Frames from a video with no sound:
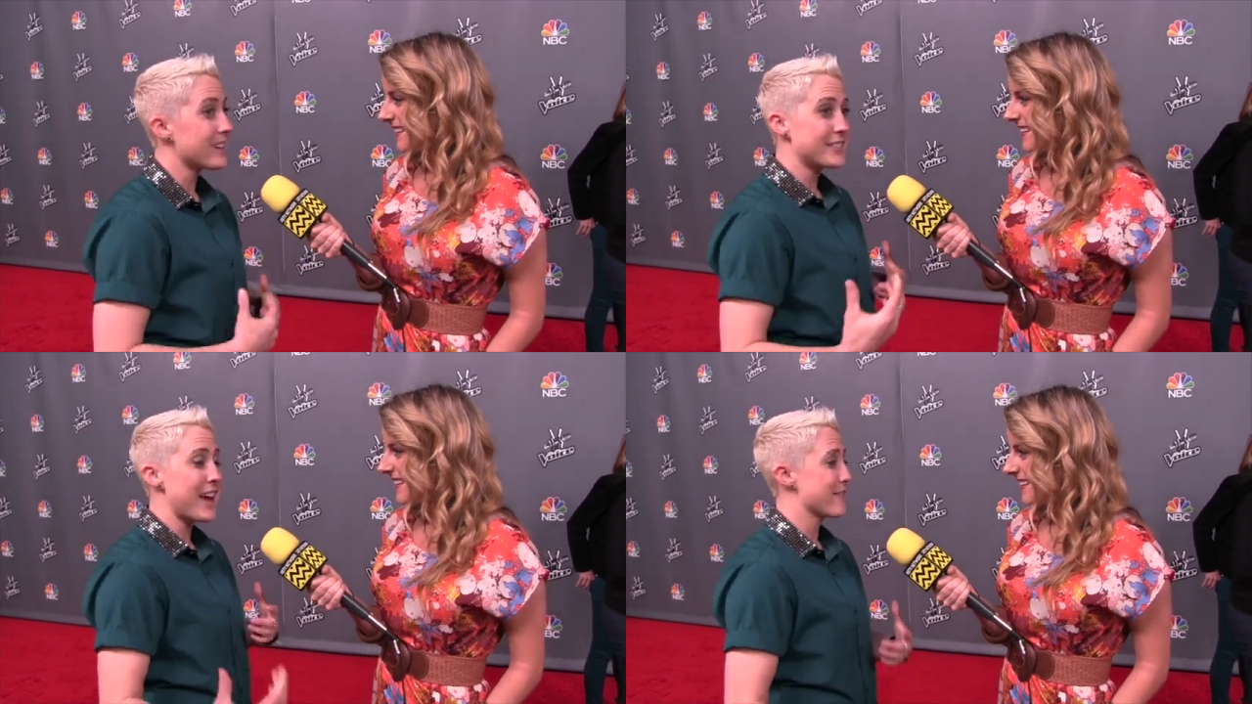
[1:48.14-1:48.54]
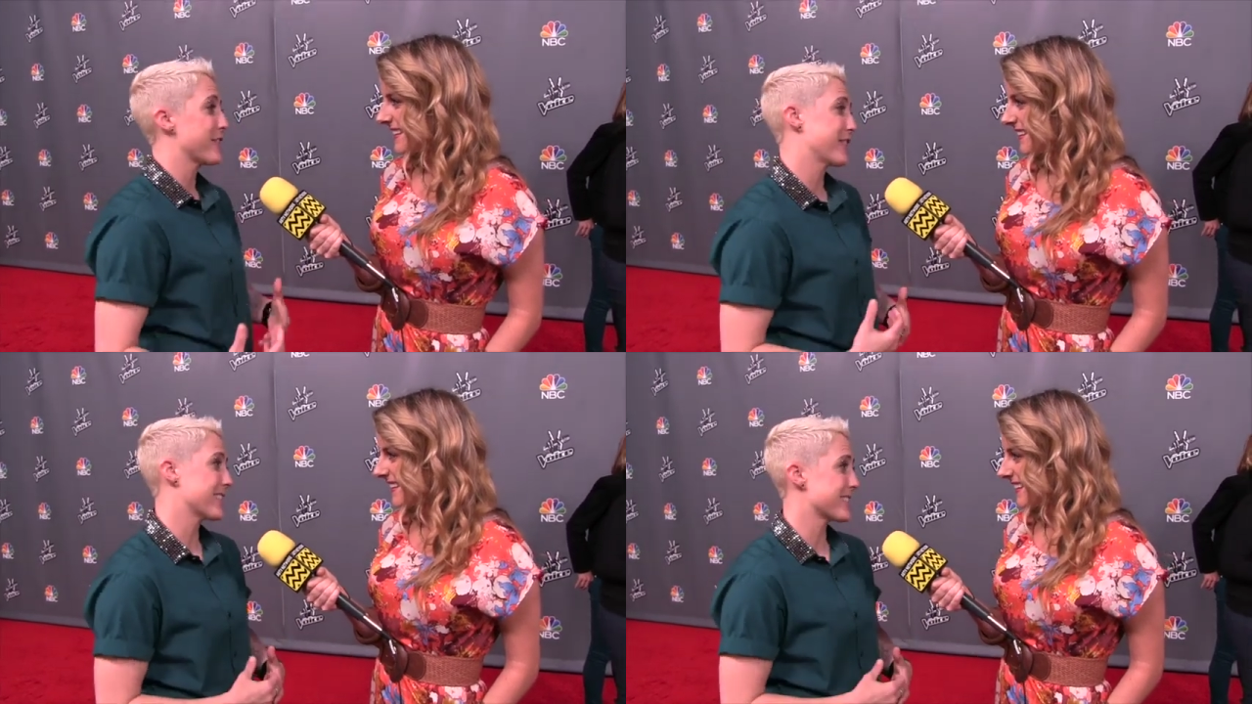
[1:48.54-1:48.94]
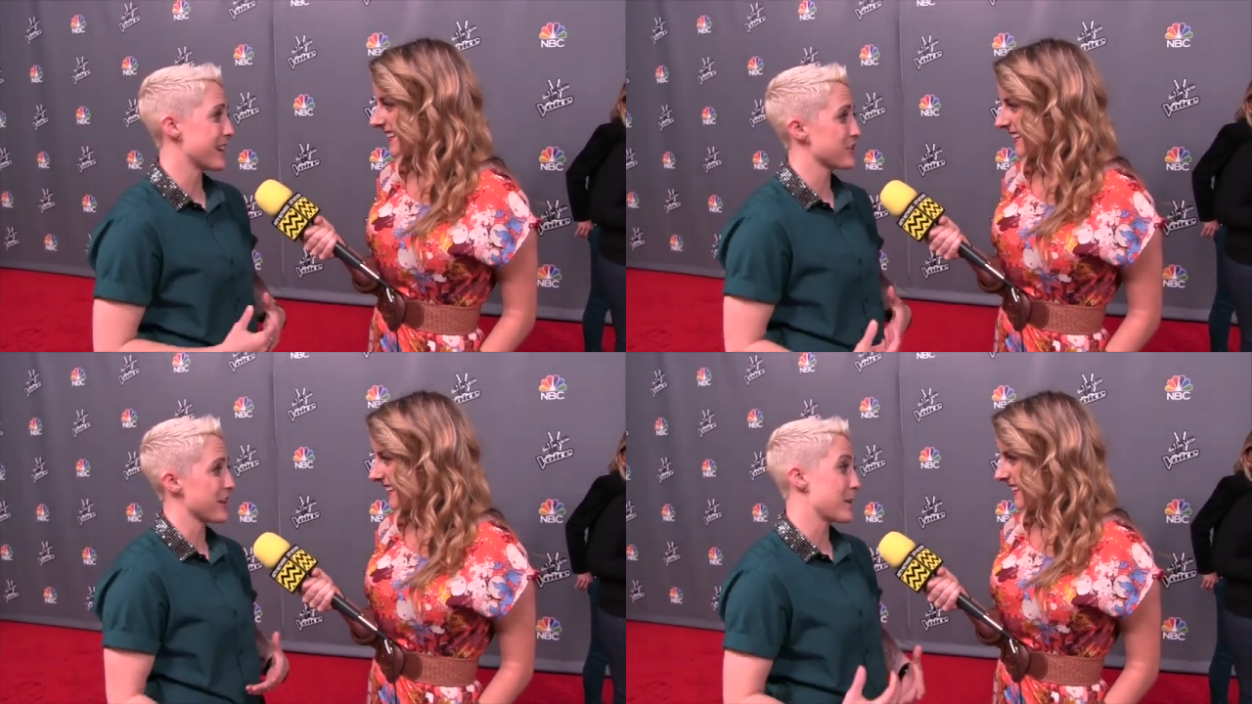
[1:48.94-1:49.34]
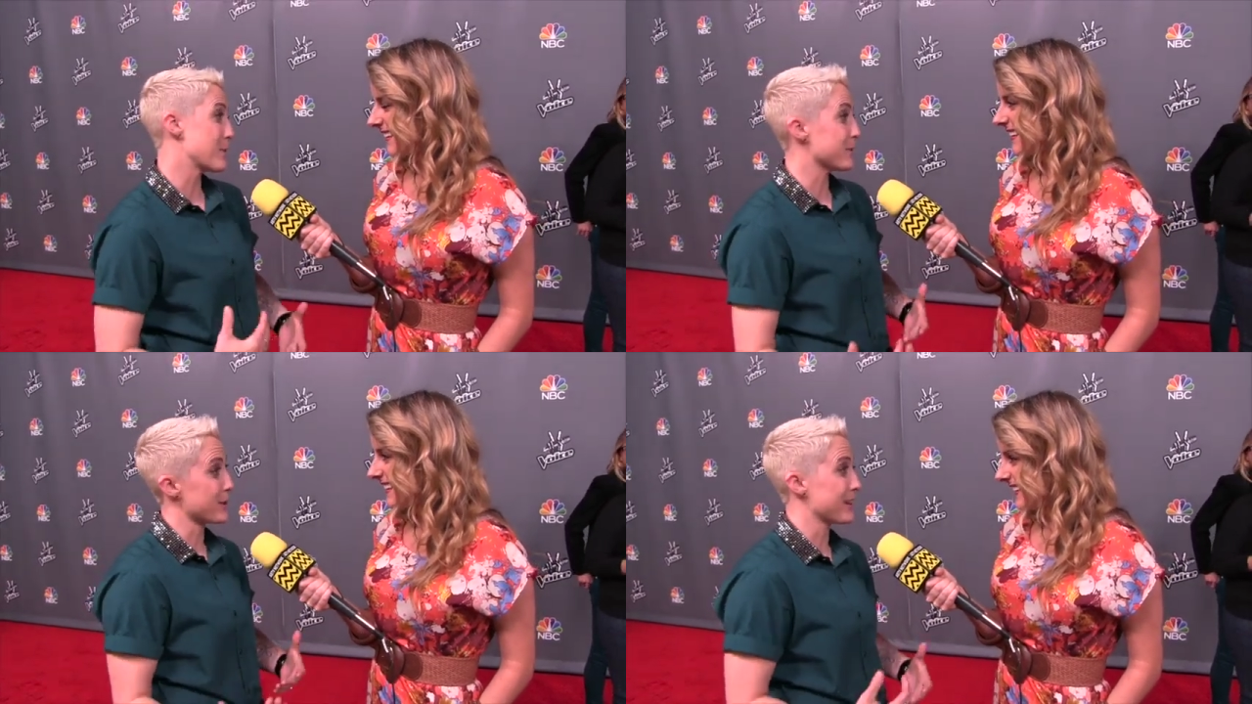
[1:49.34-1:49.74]
Speaker 1: love to have fun on stage and kind
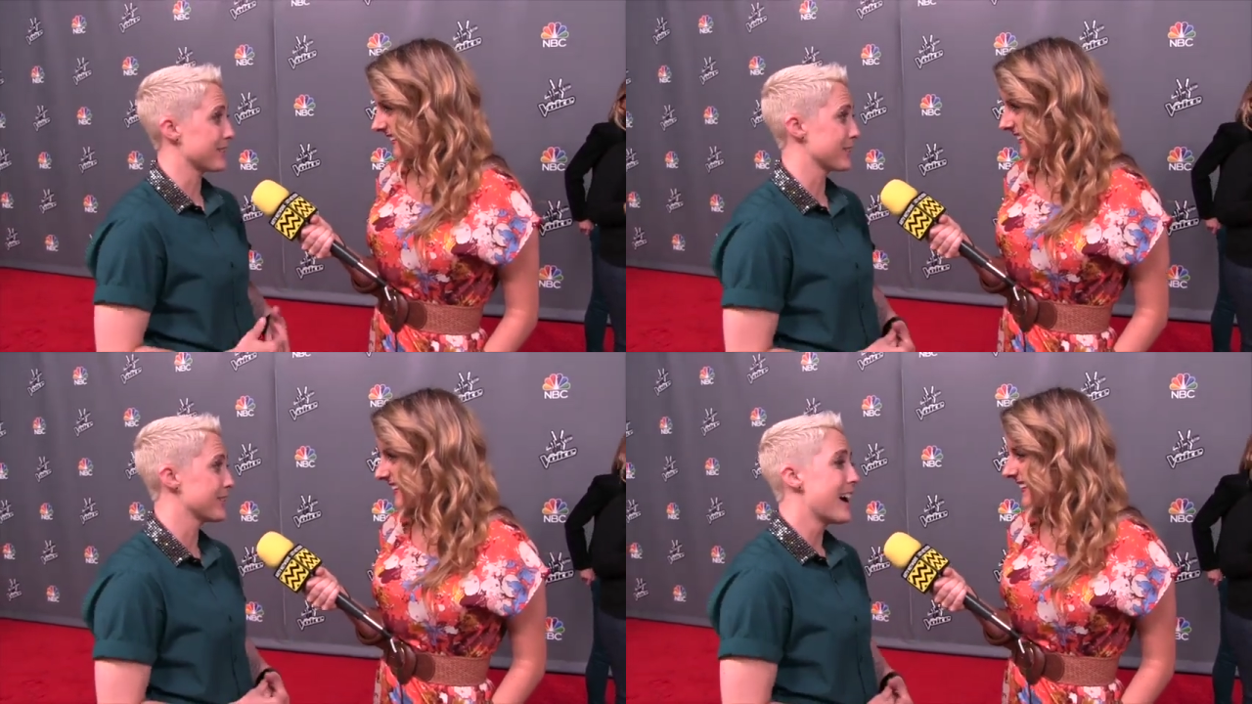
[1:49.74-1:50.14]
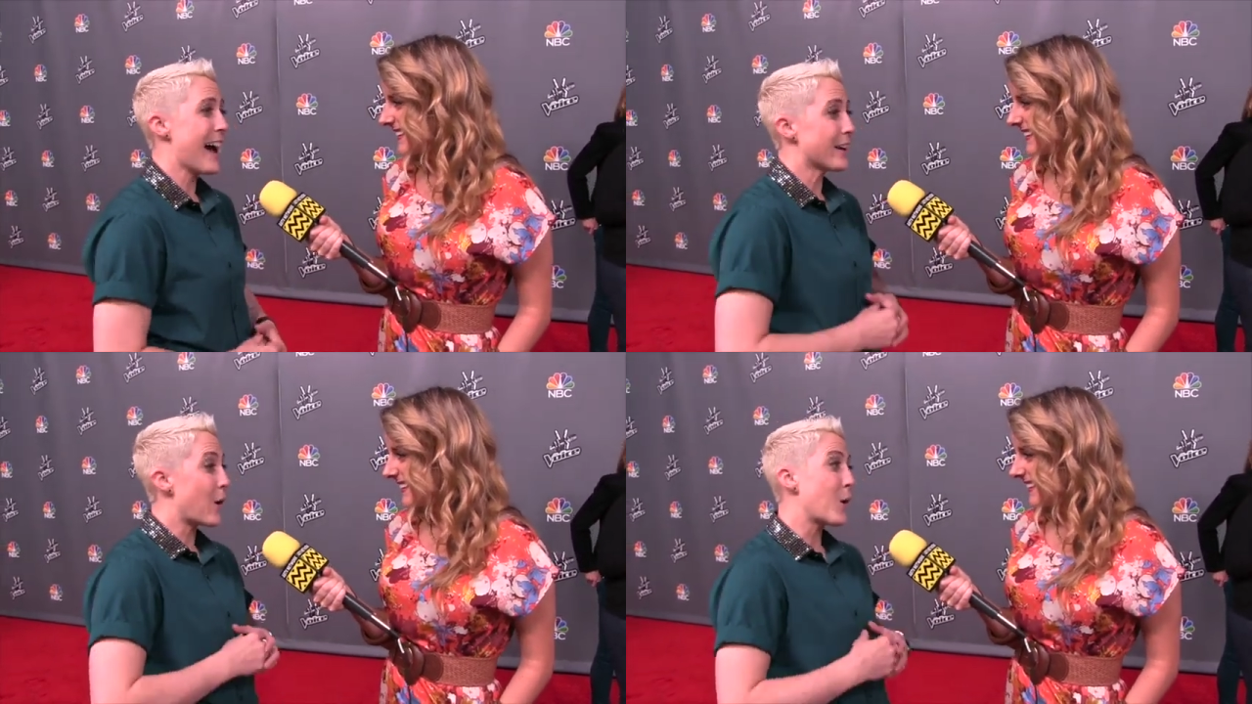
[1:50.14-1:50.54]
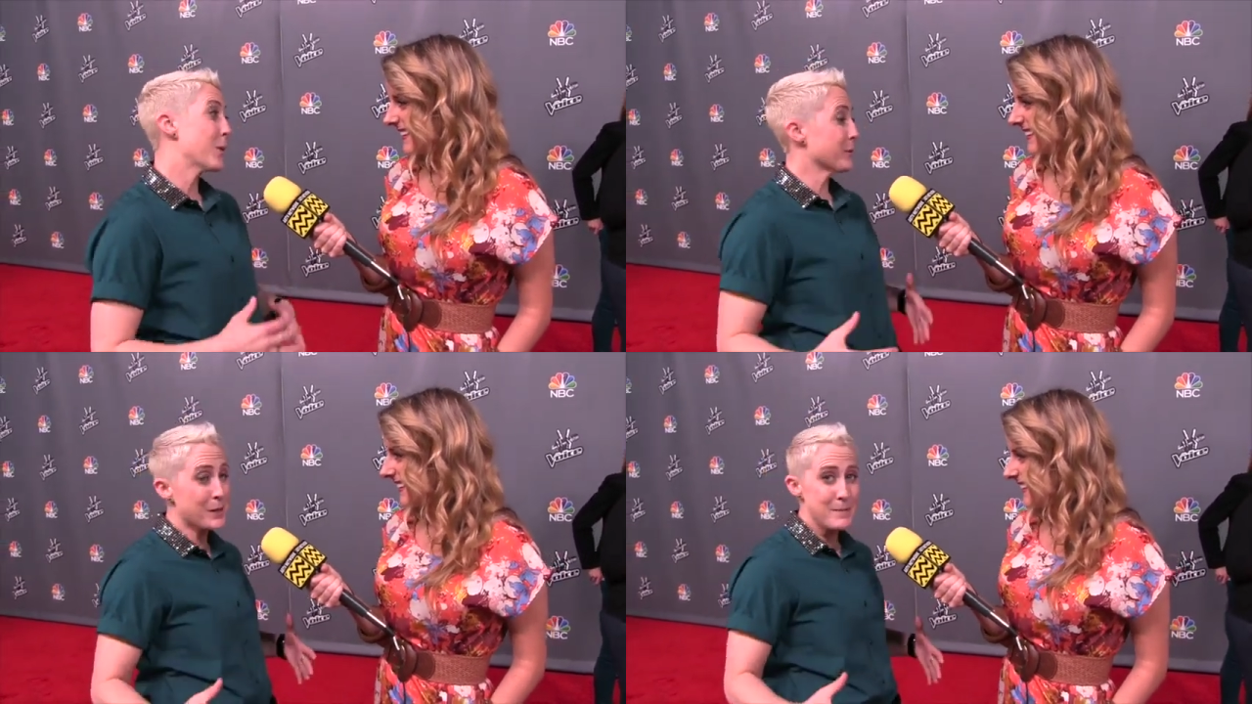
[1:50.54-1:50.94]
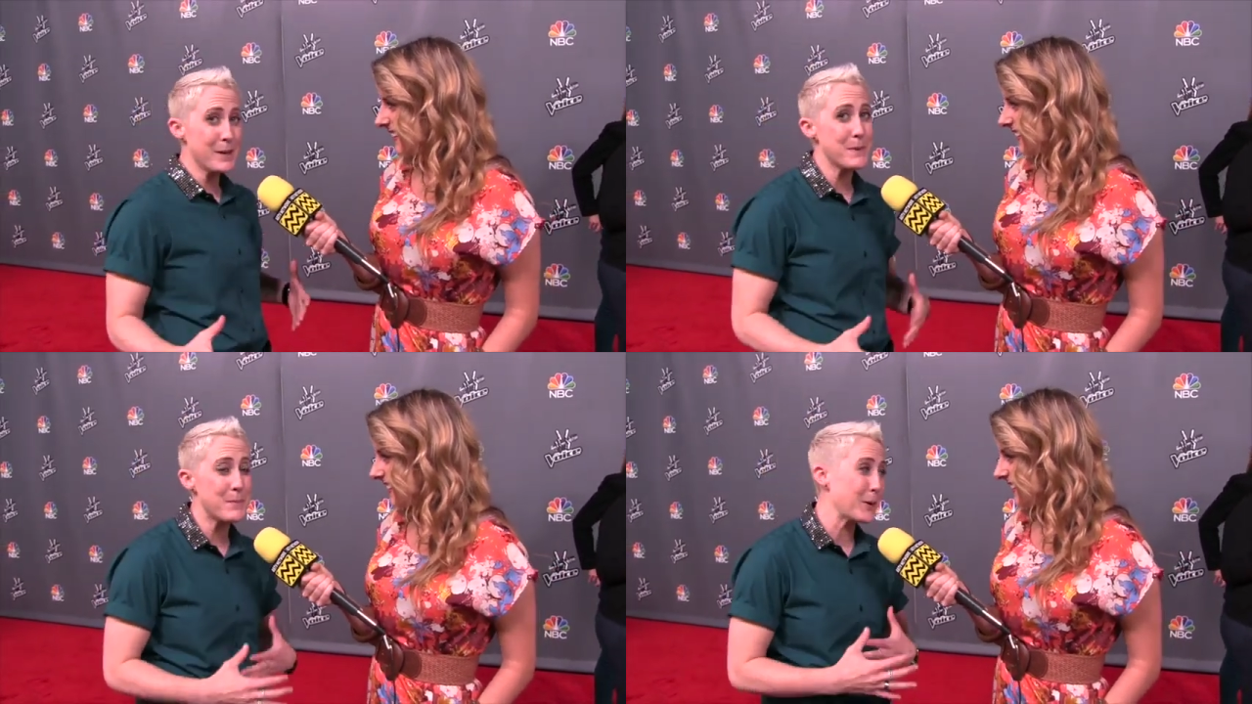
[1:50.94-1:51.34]
of move around a little. I don't always want to
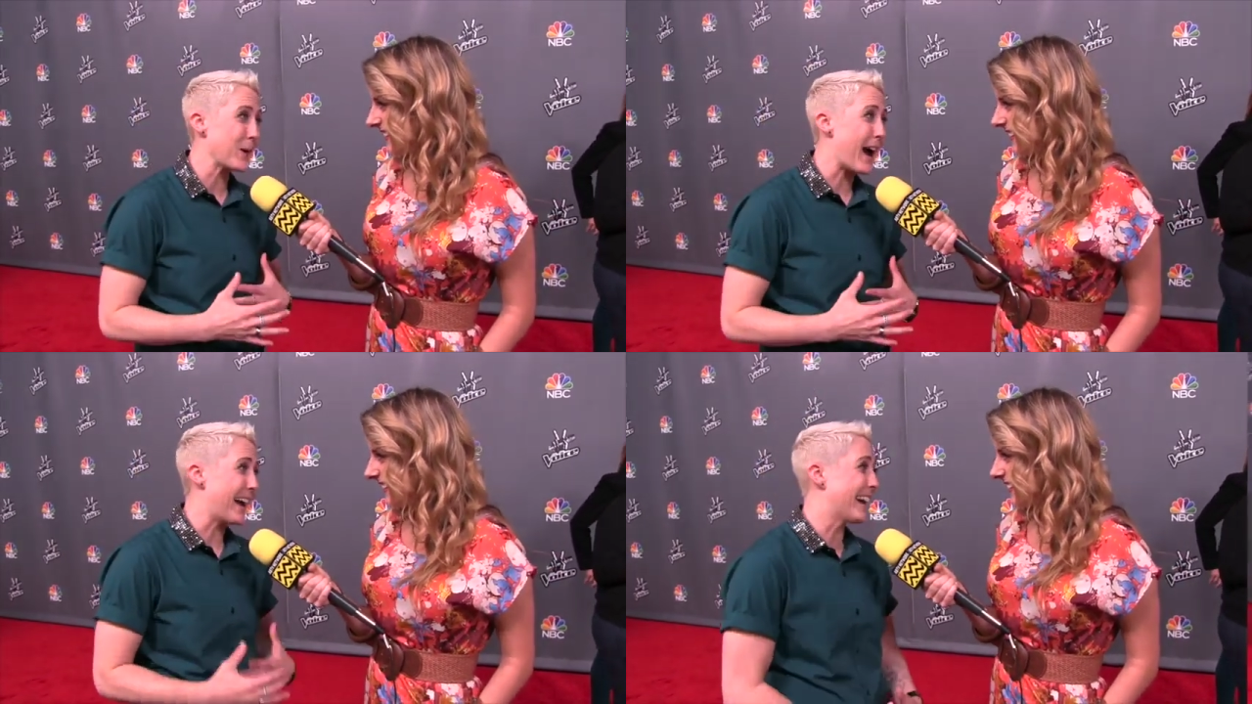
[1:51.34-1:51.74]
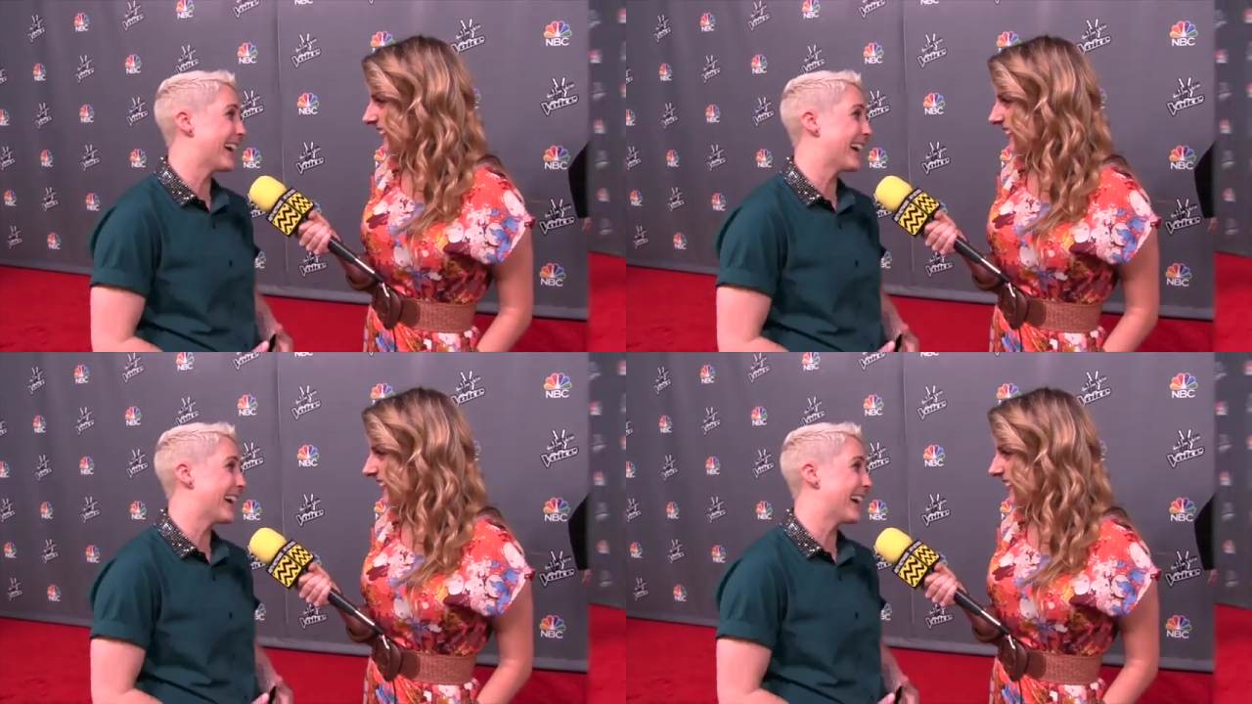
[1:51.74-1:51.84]
make people cry.